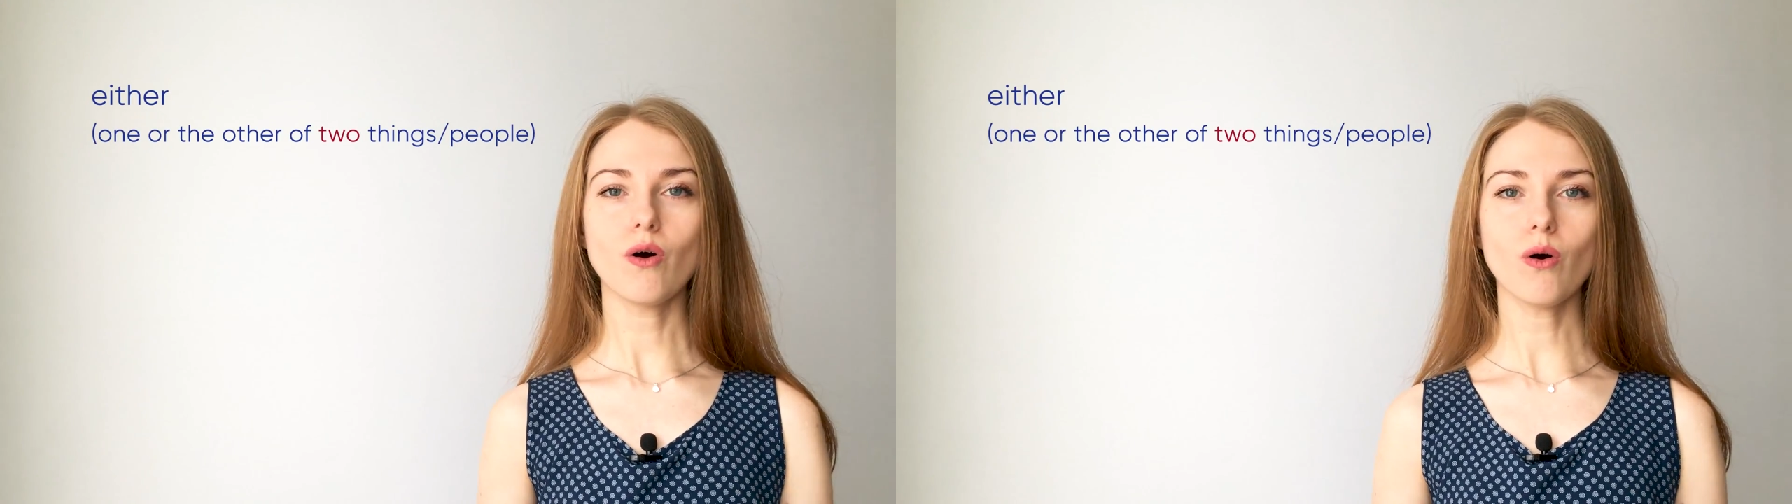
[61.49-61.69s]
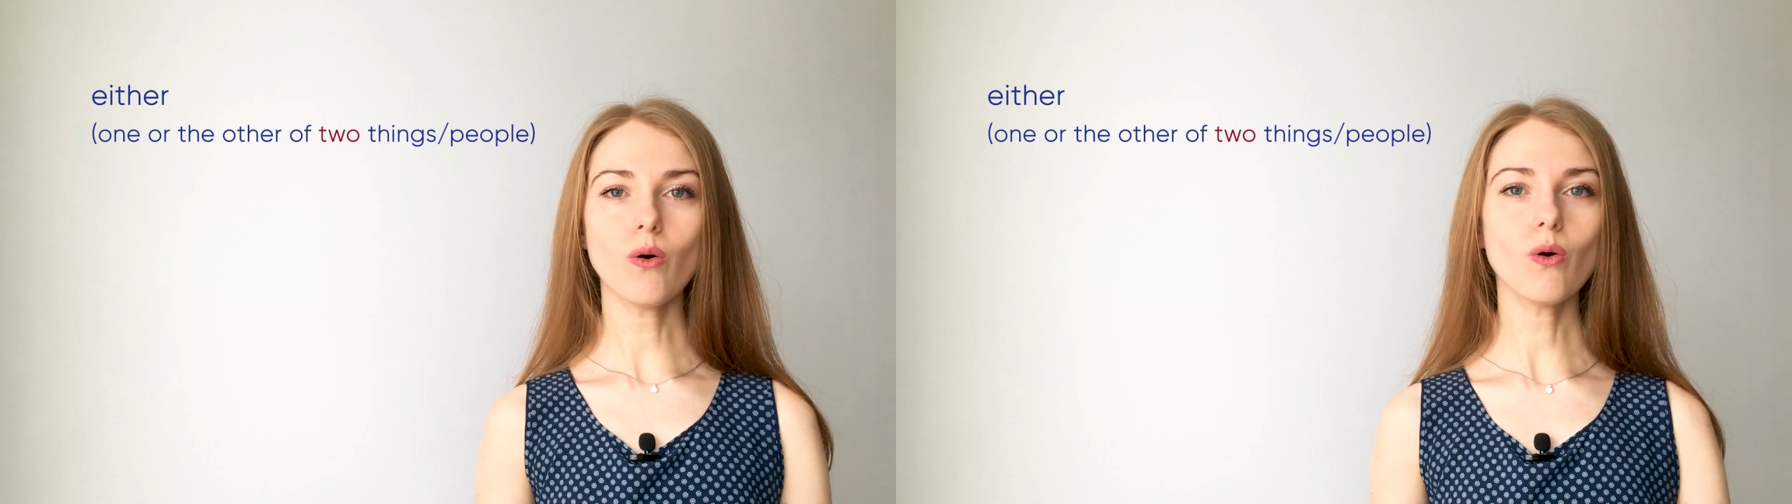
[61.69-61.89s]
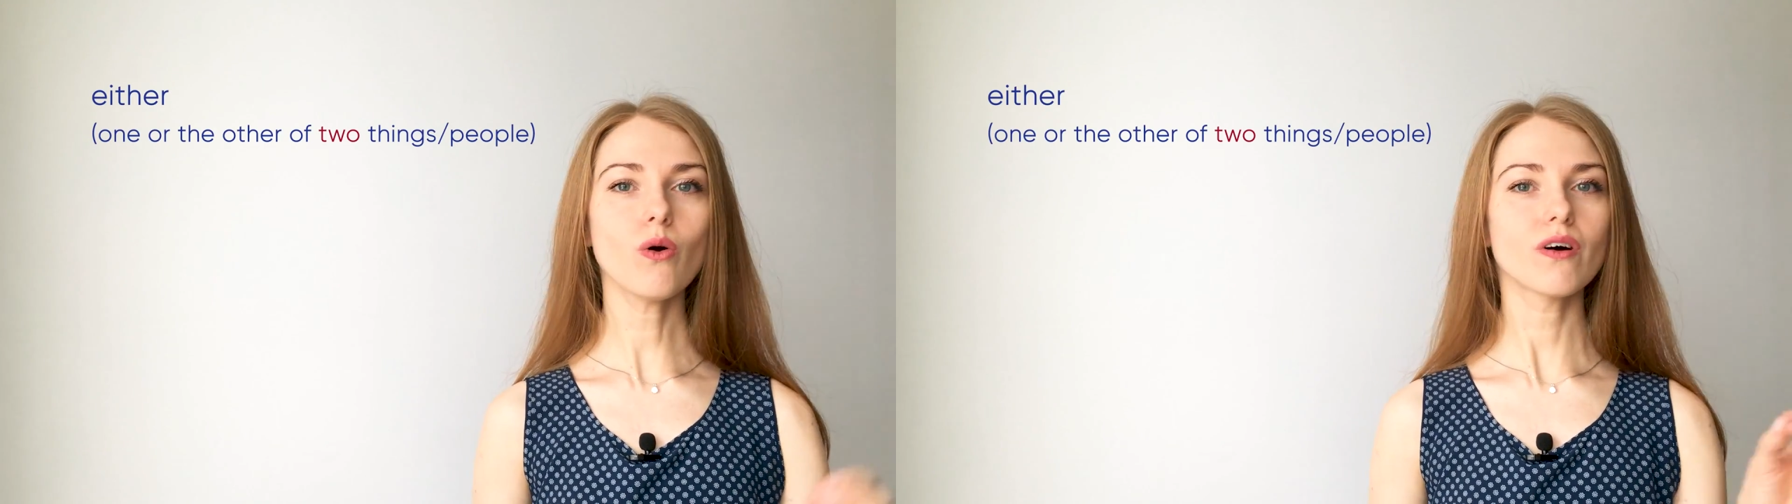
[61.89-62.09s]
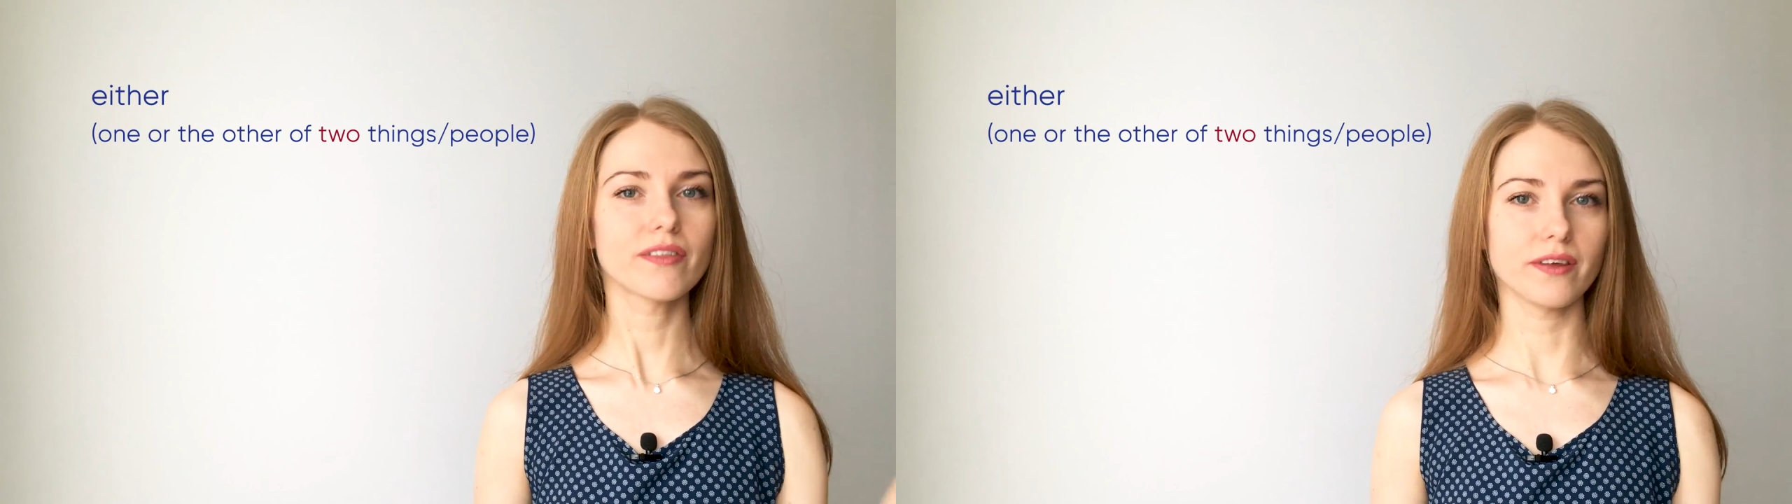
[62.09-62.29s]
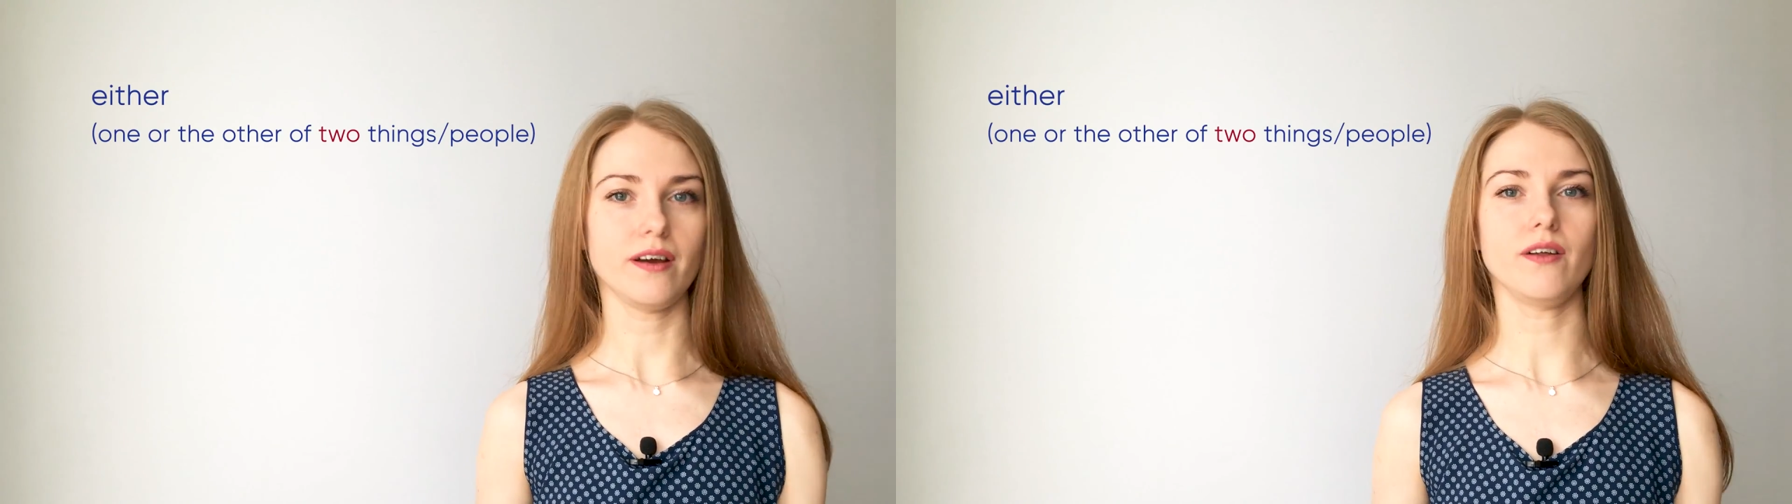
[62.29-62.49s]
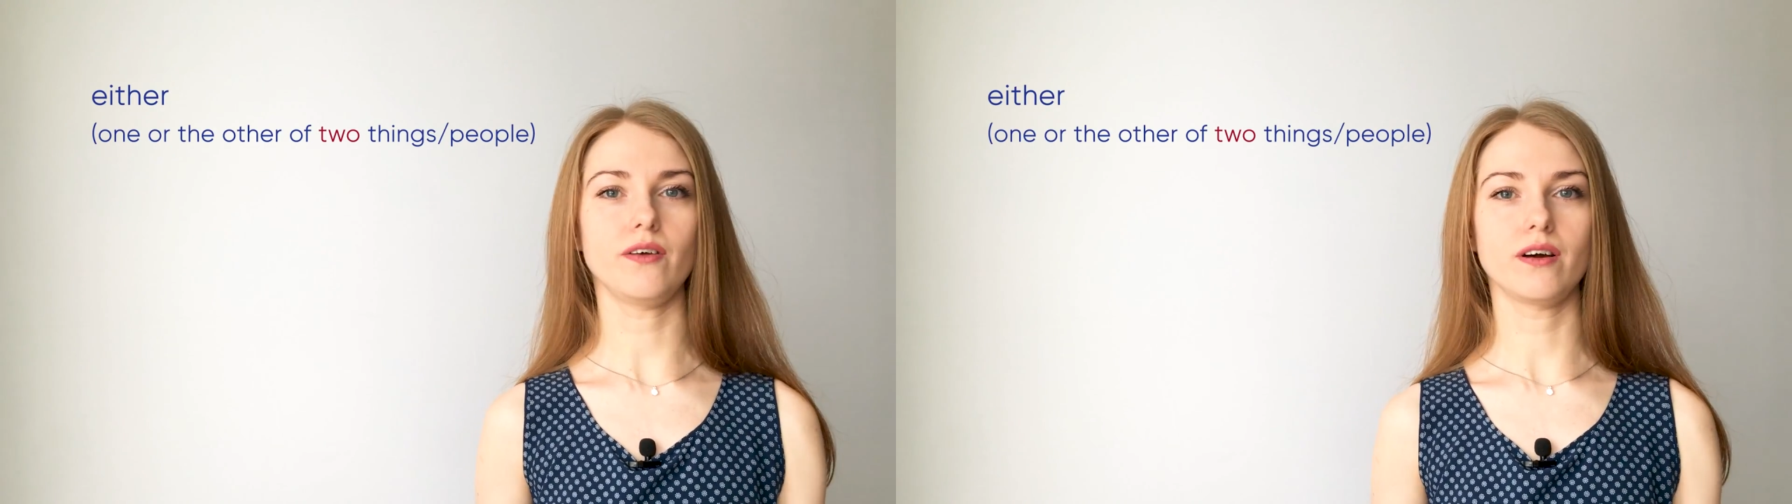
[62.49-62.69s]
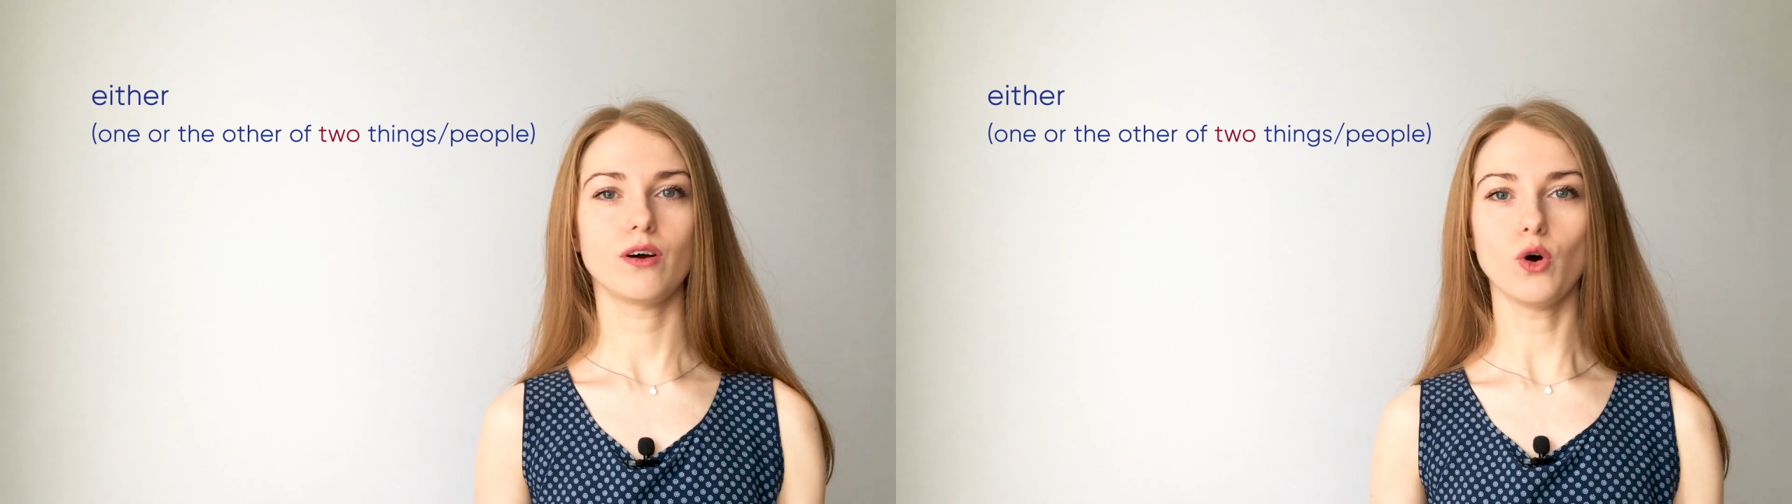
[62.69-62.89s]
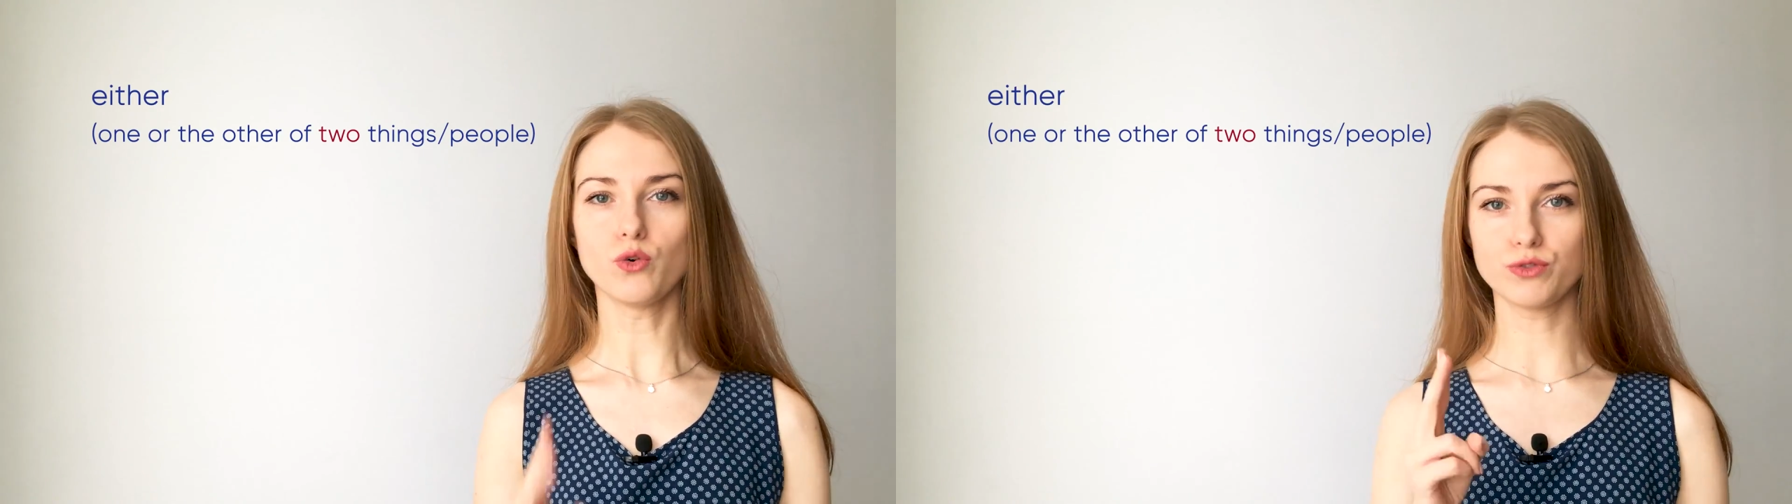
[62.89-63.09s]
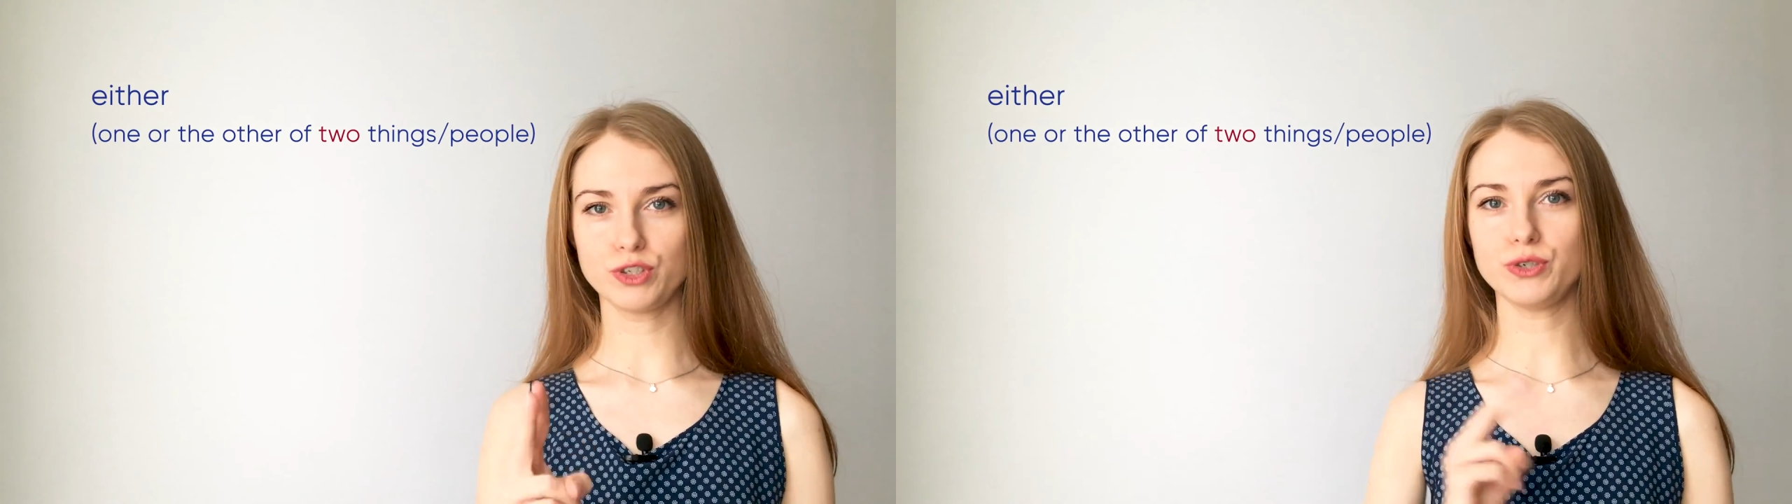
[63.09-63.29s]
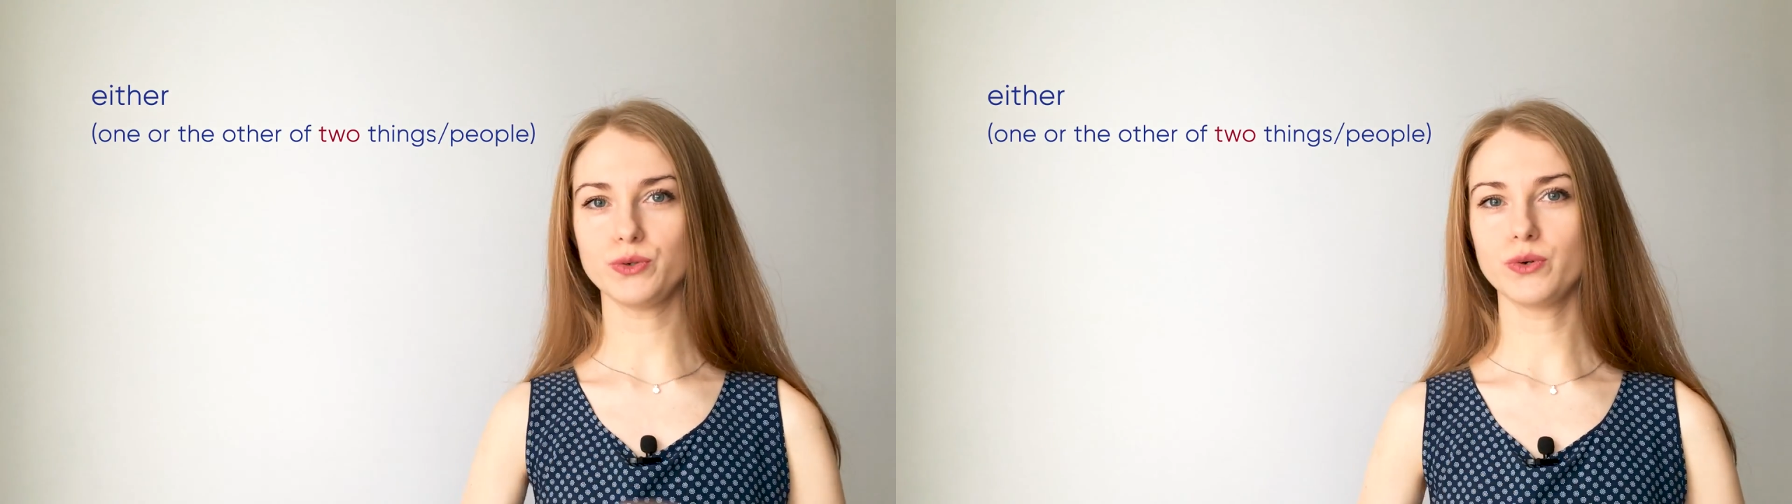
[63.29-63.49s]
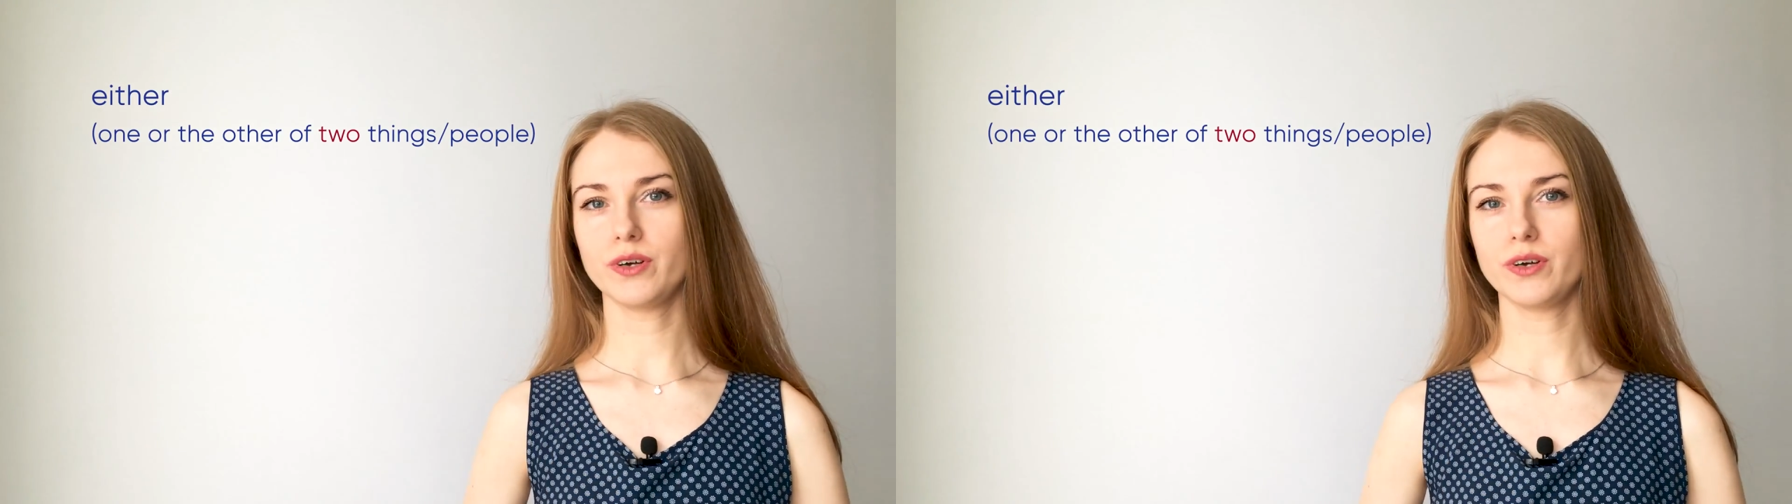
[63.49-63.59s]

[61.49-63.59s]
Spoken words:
or the other of 2